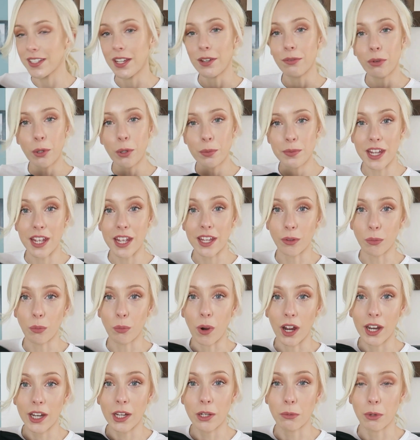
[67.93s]
Because everyone was getting the
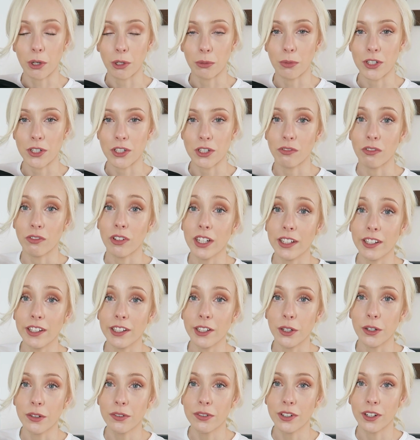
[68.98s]
white one, which I really
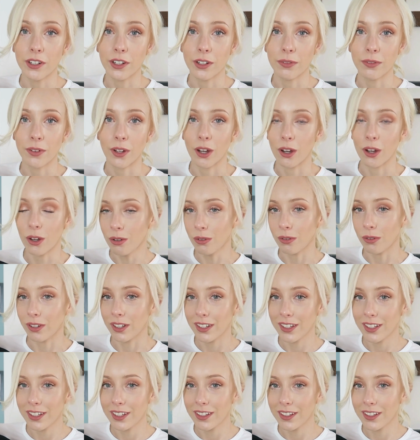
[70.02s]
loved, and I thought, oh,